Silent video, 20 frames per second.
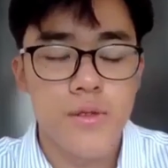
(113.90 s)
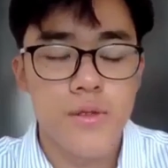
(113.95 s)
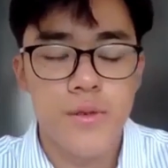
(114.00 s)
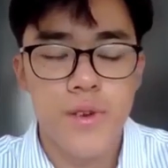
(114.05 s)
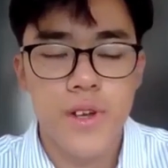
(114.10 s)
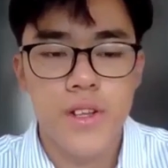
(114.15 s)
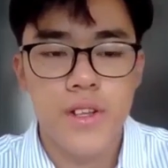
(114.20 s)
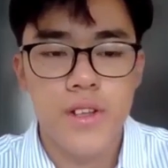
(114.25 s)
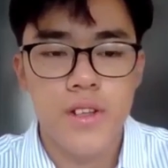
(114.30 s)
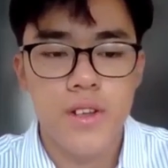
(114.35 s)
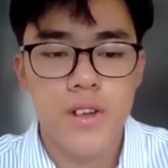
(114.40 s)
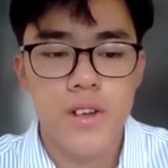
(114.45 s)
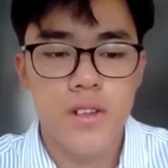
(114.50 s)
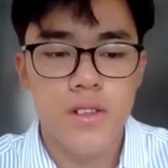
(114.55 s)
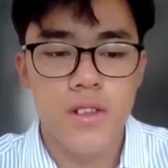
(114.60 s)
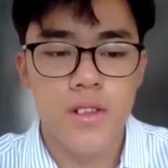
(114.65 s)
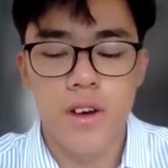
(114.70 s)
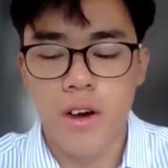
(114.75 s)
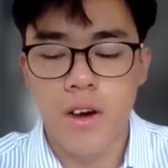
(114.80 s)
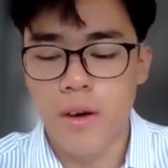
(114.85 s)
seaweed,
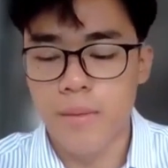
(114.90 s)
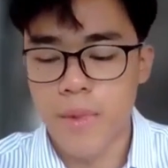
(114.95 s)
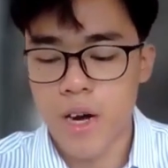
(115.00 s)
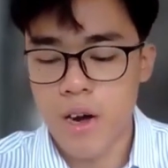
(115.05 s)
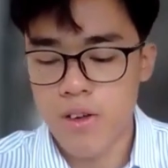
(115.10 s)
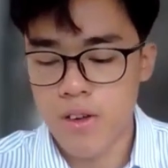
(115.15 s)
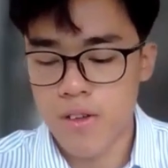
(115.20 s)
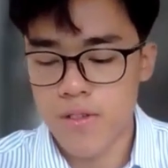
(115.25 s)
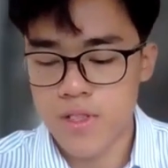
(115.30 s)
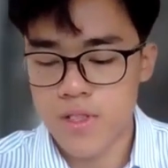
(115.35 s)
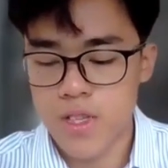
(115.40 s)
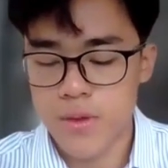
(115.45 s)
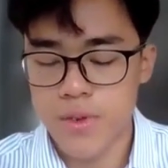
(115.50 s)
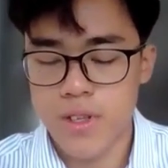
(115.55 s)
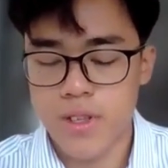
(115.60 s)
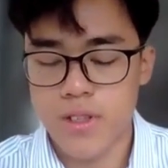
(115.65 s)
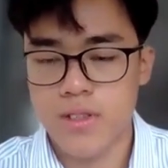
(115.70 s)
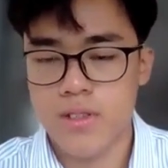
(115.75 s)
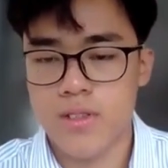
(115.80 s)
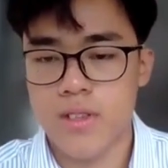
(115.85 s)
the amount of
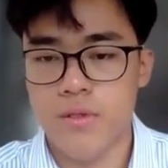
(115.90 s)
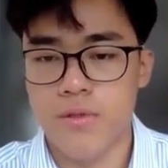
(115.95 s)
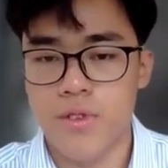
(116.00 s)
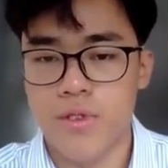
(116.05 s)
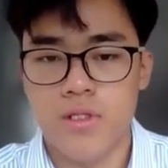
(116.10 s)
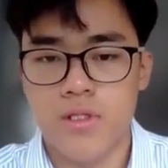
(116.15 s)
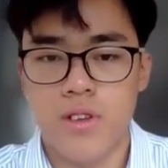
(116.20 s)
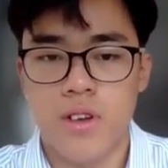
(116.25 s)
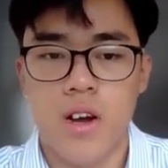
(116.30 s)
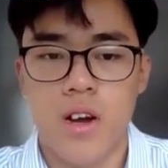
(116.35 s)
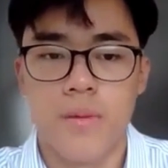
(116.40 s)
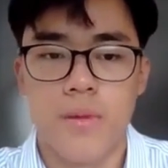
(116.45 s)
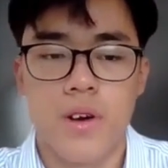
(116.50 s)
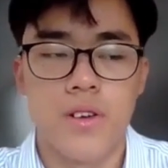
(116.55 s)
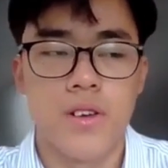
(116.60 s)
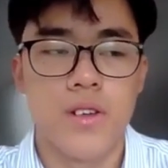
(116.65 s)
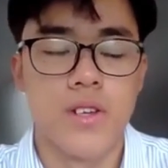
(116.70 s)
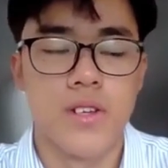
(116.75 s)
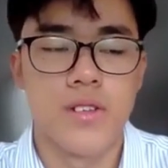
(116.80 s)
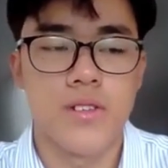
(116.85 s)
seaweed sequestered
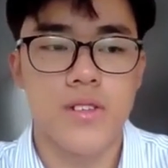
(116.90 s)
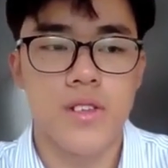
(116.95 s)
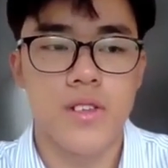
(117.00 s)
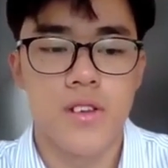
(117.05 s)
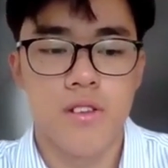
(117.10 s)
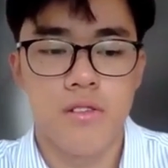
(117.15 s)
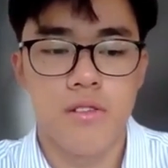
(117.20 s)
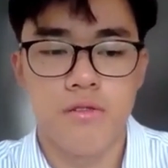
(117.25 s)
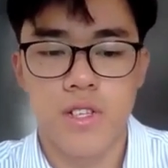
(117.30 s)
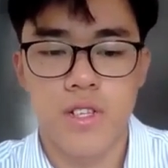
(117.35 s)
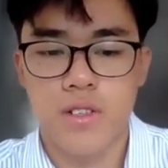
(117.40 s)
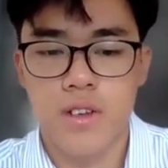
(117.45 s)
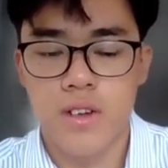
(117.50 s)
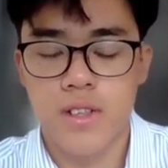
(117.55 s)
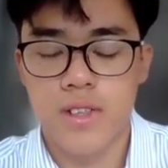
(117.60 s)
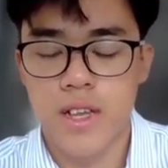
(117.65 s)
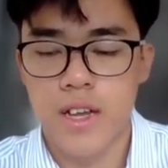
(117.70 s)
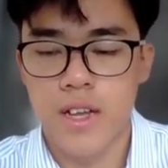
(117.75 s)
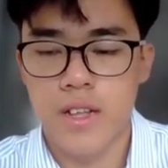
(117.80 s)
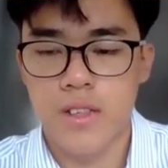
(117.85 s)
carbon is
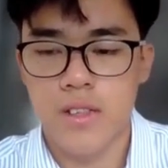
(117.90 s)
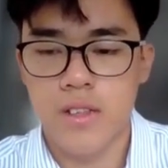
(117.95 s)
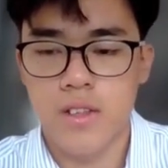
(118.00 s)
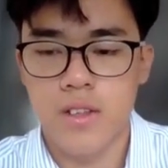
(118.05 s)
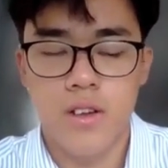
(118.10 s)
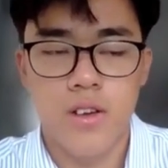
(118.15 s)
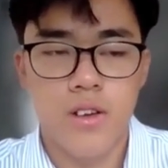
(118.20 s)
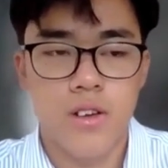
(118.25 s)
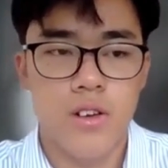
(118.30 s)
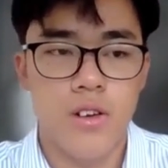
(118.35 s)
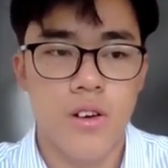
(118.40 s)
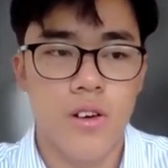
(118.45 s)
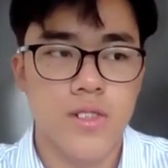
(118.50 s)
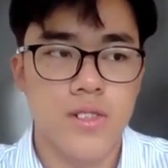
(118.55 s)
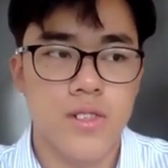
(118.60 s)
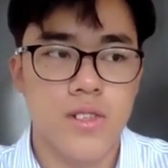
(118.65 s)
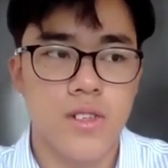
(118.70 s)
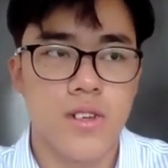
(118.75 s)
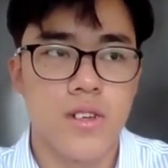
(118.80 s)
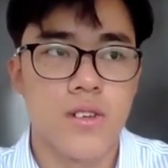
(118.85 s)
greater than
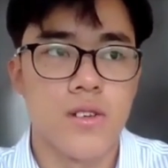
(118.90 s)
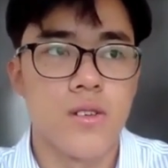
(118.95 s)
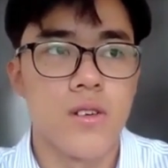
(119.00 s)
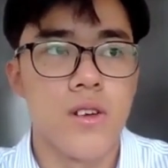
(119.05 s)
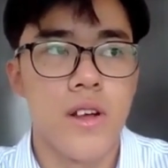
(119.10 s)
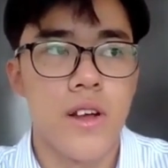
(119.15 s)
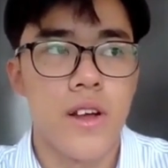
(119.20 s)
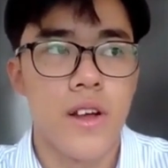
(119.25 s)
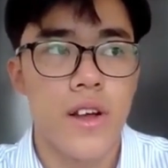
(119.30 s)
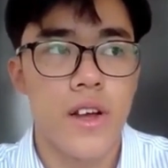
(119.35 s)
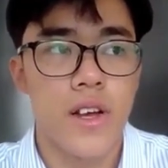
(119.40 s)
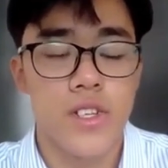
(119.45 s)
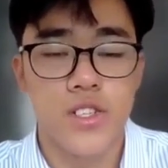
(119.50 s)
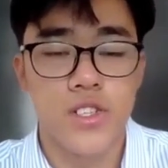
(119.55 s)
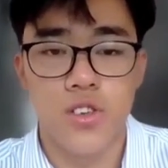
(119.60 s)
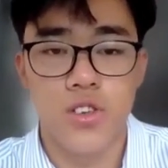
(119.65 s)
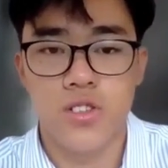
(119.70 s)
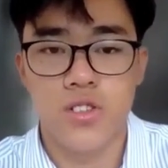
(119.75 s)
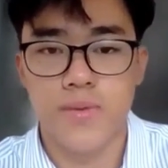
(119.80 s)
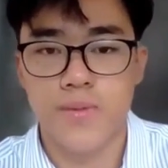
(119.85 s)
coastal
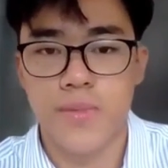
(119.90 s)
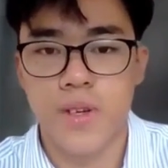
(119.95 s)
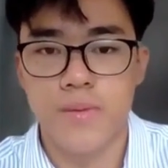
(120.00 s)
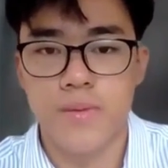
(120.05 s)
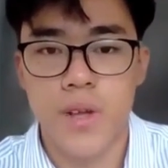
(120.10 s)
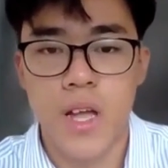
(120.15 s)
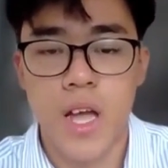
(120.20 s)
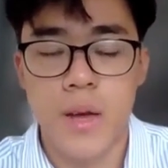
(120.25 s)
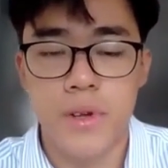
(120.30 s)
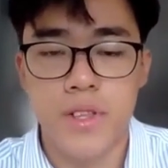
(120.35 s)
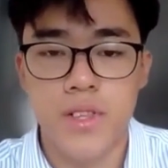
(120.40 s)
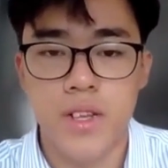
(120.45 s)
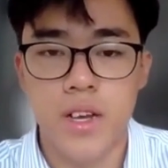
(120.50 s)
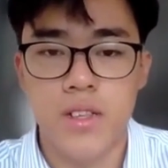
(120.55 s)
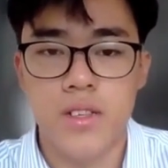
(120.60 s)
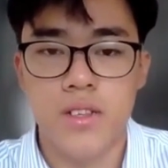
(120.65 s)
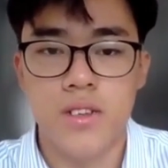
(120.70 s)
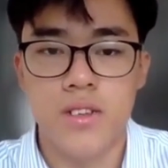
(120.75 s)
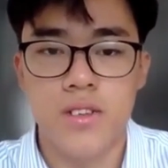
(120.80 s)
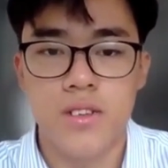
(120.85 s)
angiosperm
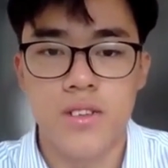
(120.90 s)
habitat.